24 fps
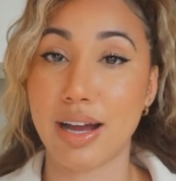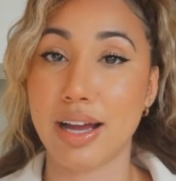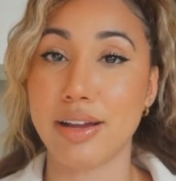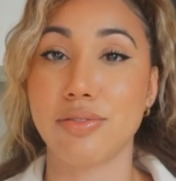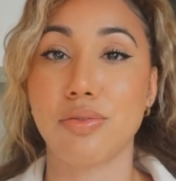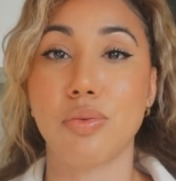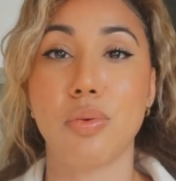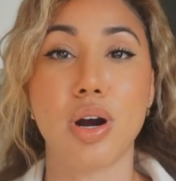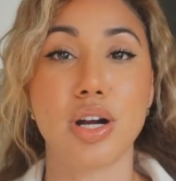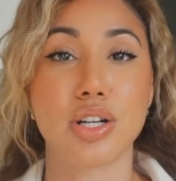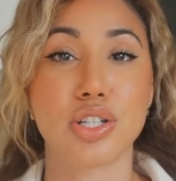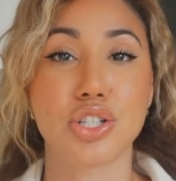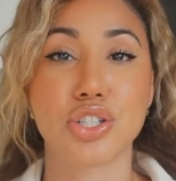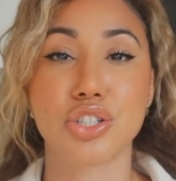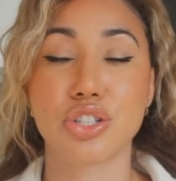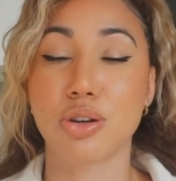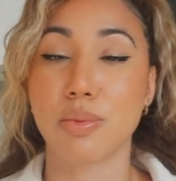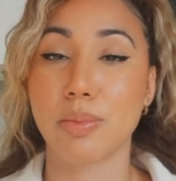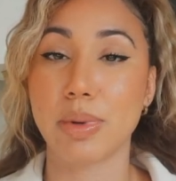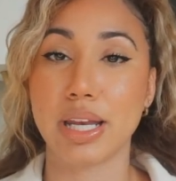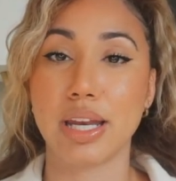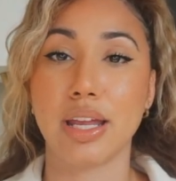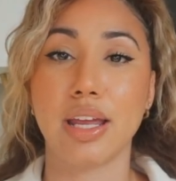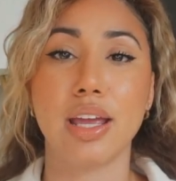I've watched so
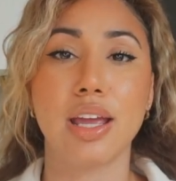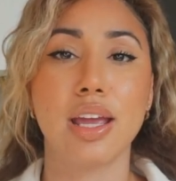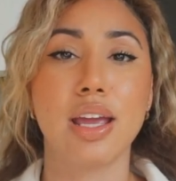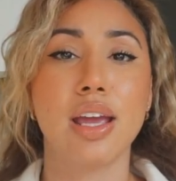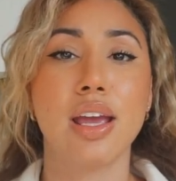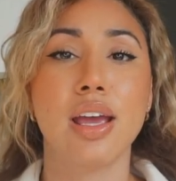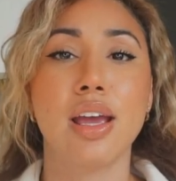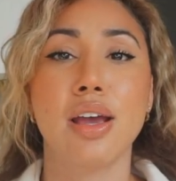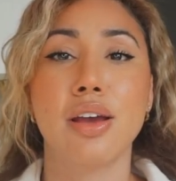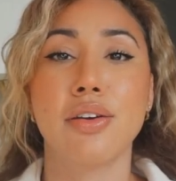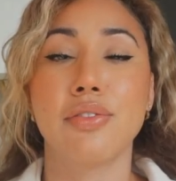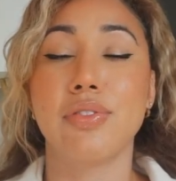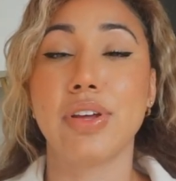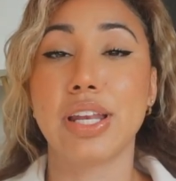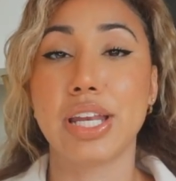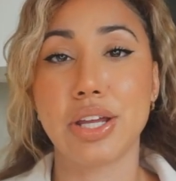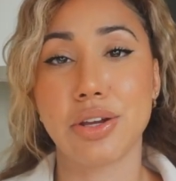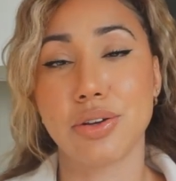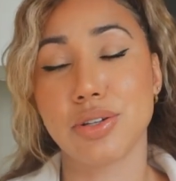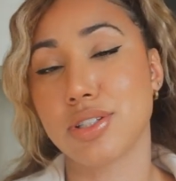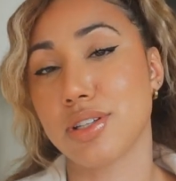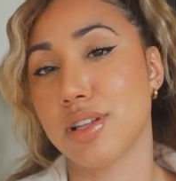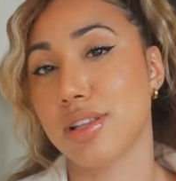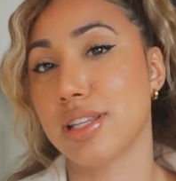many
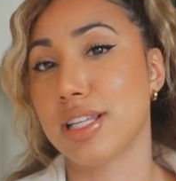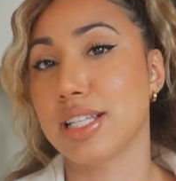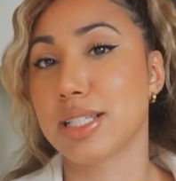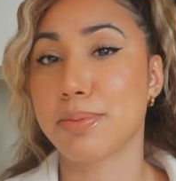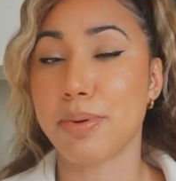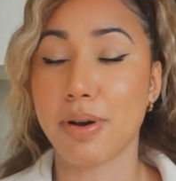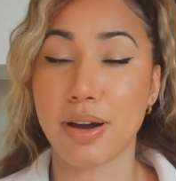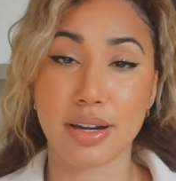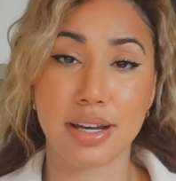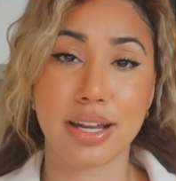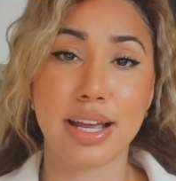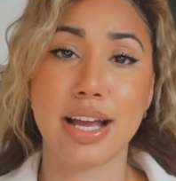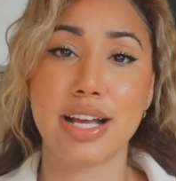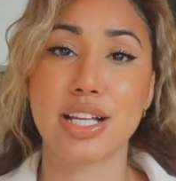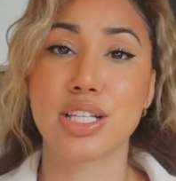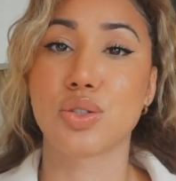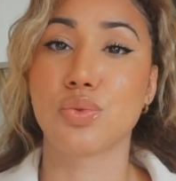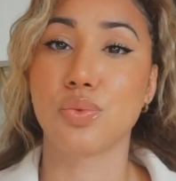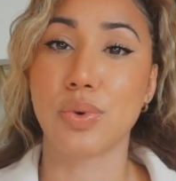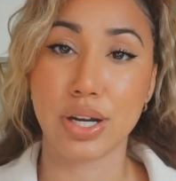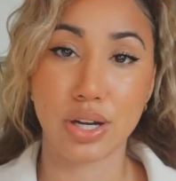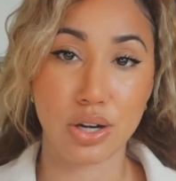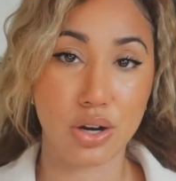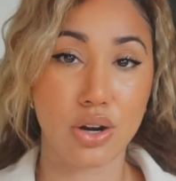videos on this
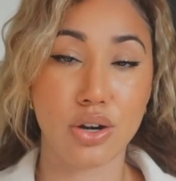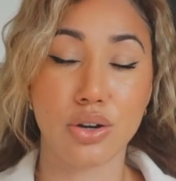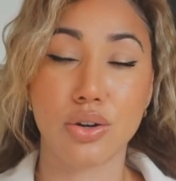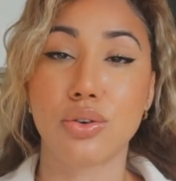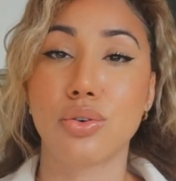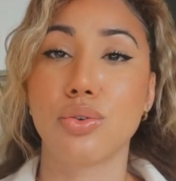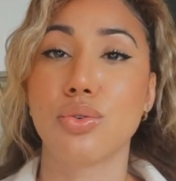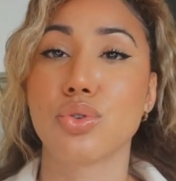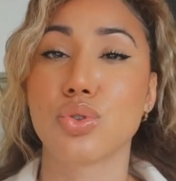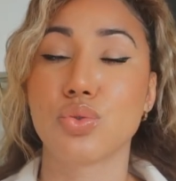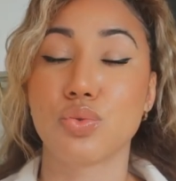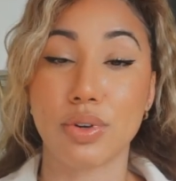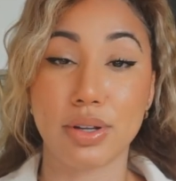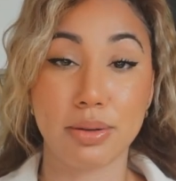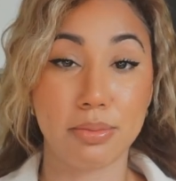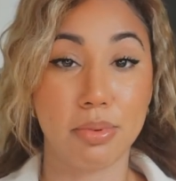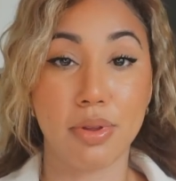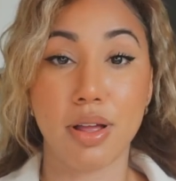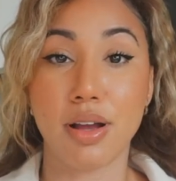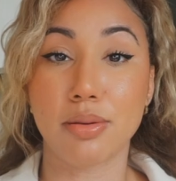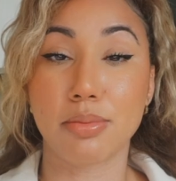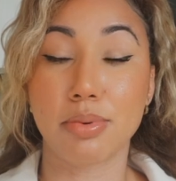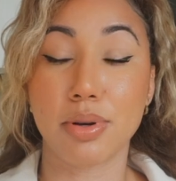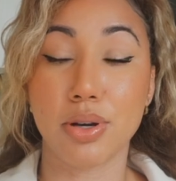podcast, read articles, read
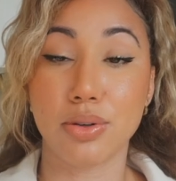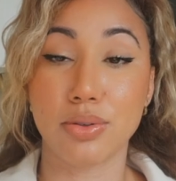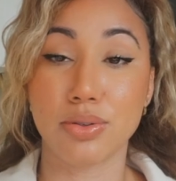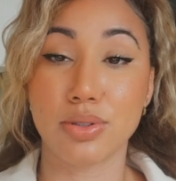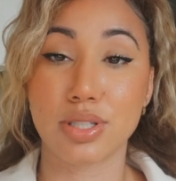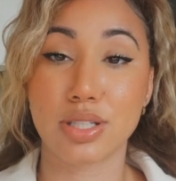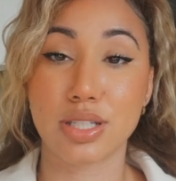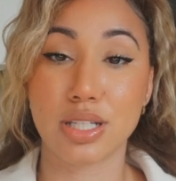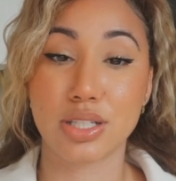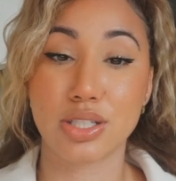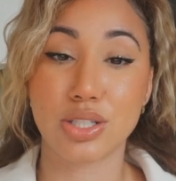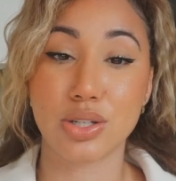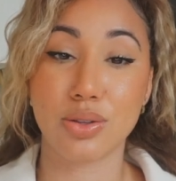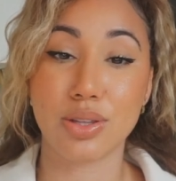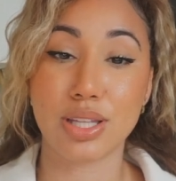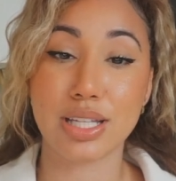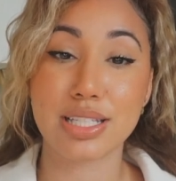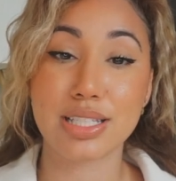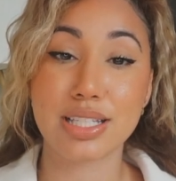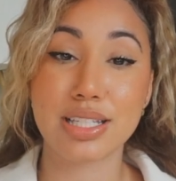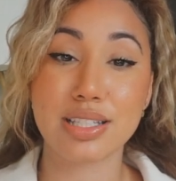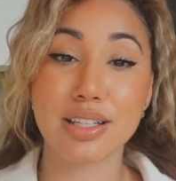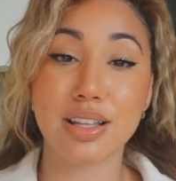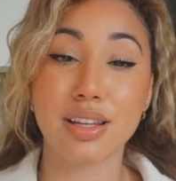blog posts. So
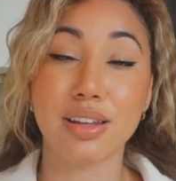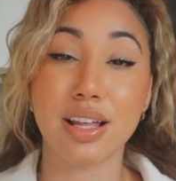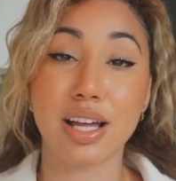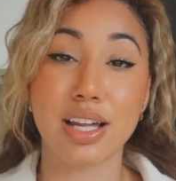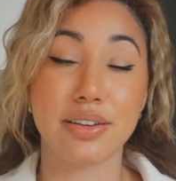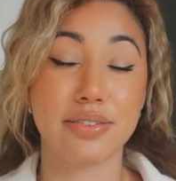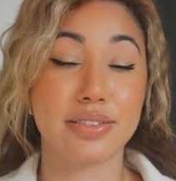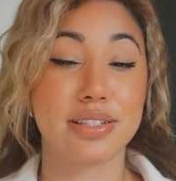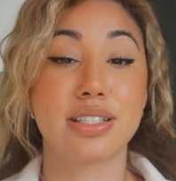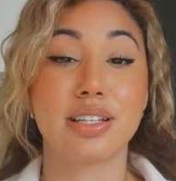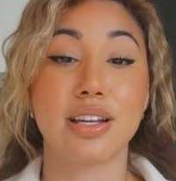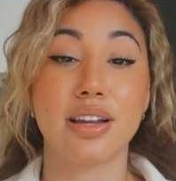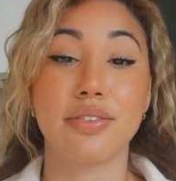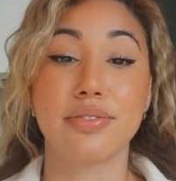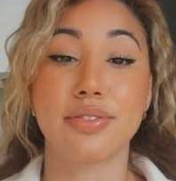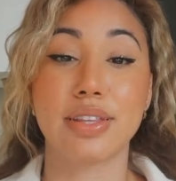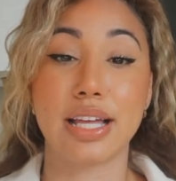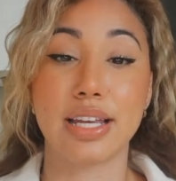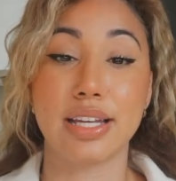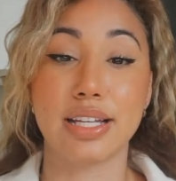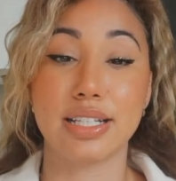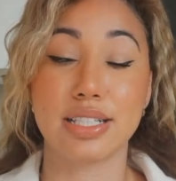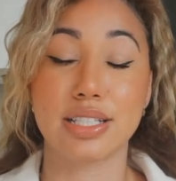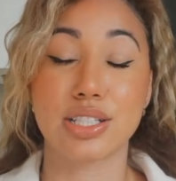this is a lot of stuff
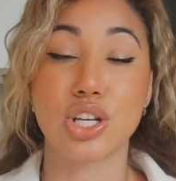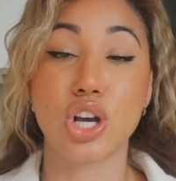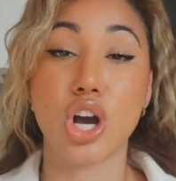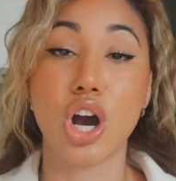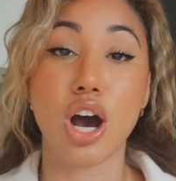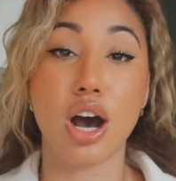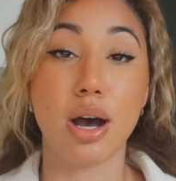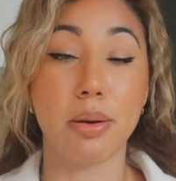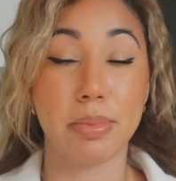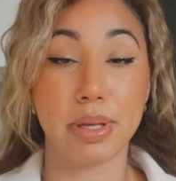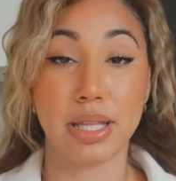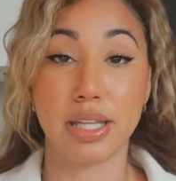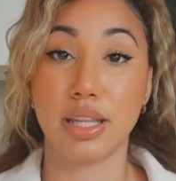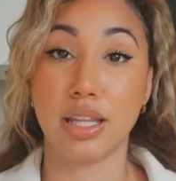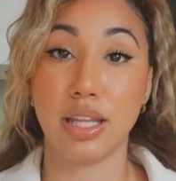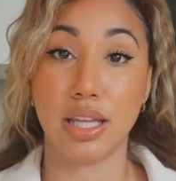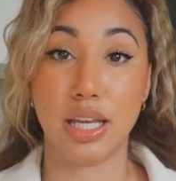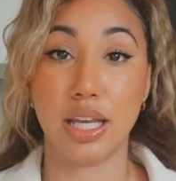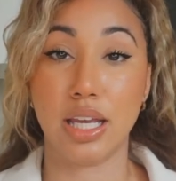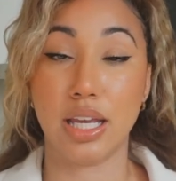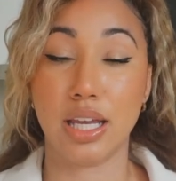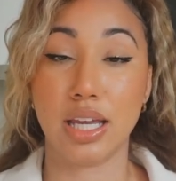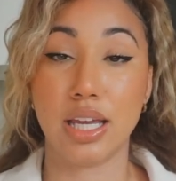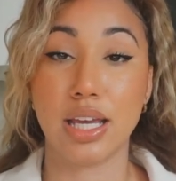that is
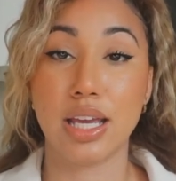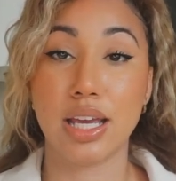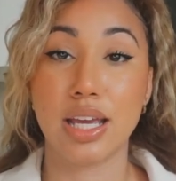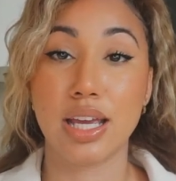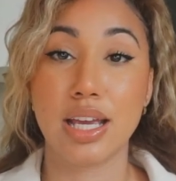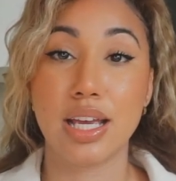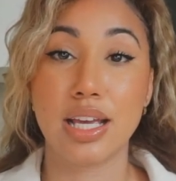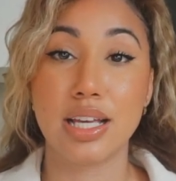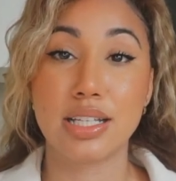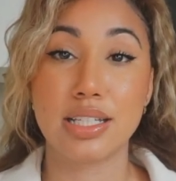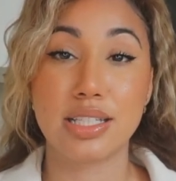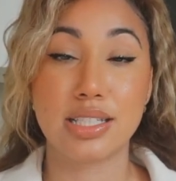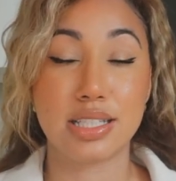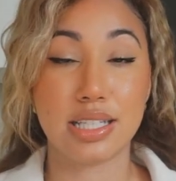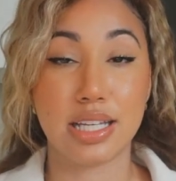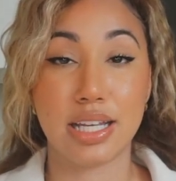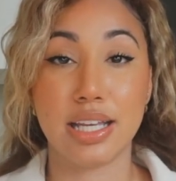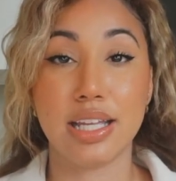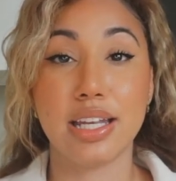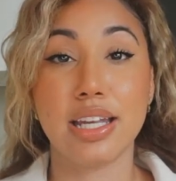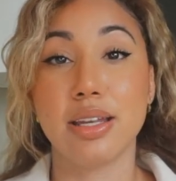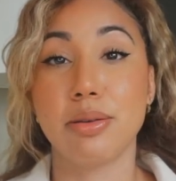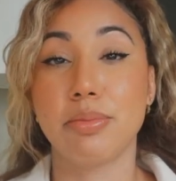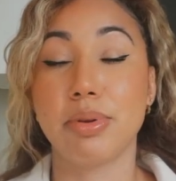commonly
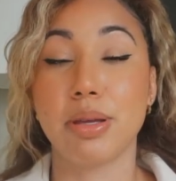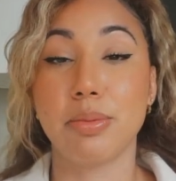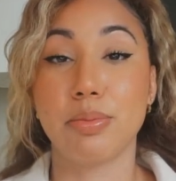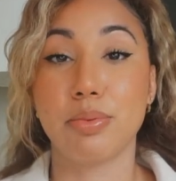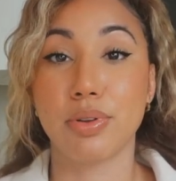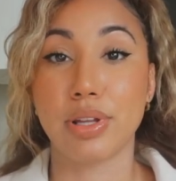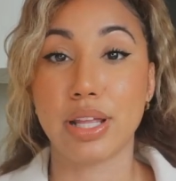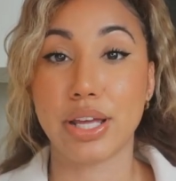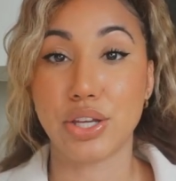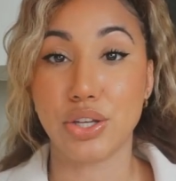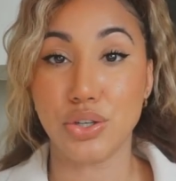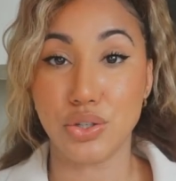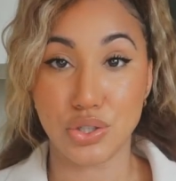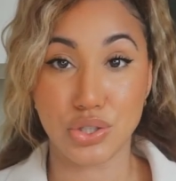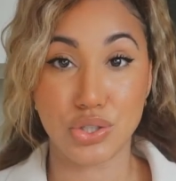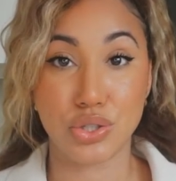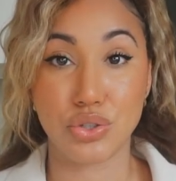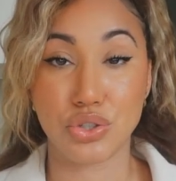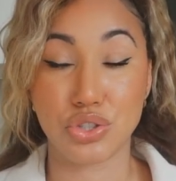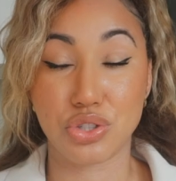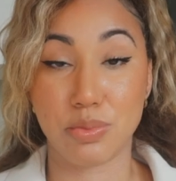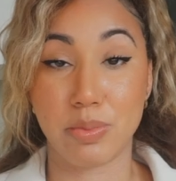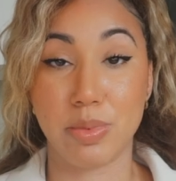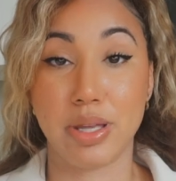seen in people that use
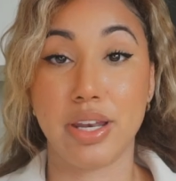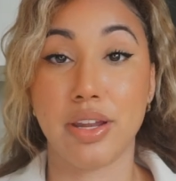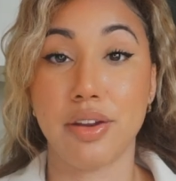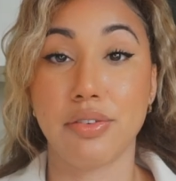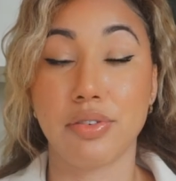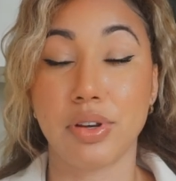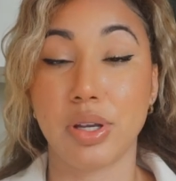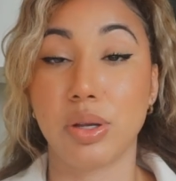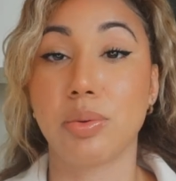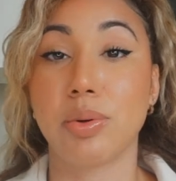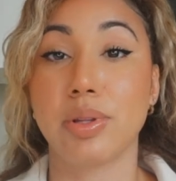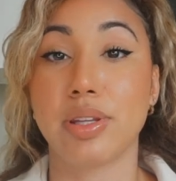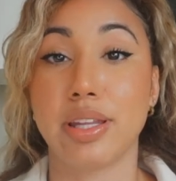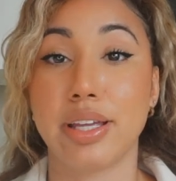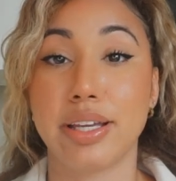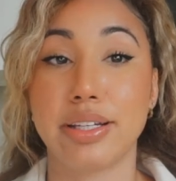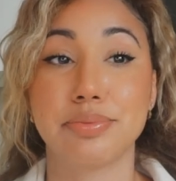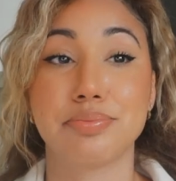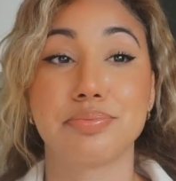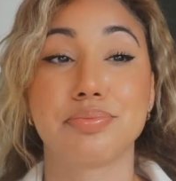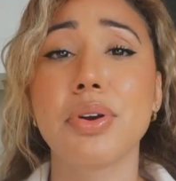social media frequently.